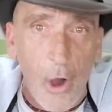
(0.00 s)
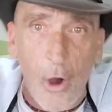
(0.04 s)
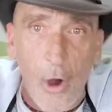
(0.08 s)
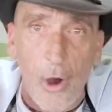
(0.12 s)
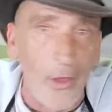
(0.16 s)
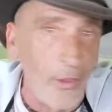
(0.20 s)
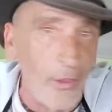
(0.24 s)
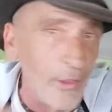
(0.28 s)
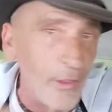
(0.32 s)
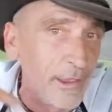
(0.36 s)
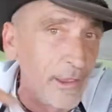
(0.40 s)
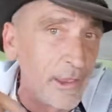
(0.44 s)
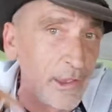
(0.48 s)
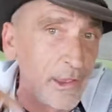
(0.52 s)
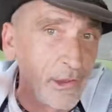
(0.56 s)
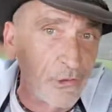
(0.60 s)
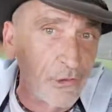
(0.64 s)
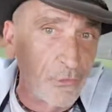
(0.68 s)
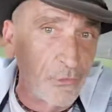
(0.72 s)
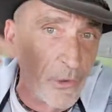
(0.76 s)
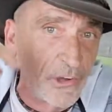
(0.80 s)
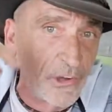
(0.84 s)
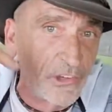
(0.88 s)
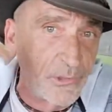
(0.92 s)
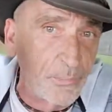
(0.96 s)
all of
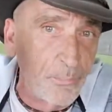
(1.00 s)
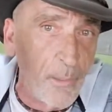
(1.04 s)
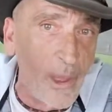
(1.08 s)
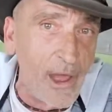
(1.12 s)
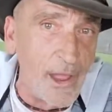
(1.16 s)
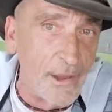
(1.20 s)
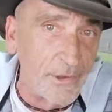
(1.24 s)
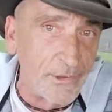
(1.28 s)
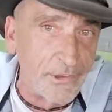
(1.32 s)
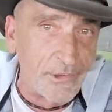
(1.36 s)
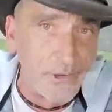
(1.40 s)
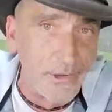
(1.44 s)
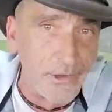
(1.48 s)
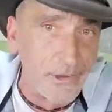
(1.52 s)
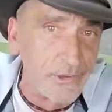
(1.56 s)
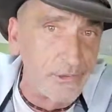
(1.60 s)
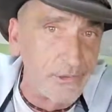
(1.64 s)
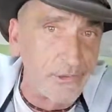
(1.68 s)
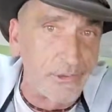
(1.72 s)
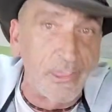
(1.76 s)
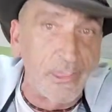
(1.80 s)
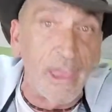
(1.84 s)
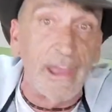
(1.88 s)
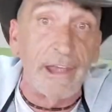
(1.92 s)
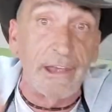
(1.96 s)
his
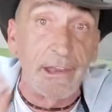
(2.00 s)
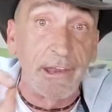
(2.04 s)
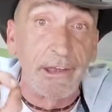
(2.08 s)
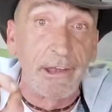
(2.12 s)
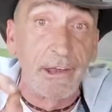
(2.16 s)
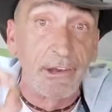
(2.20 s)
responses that it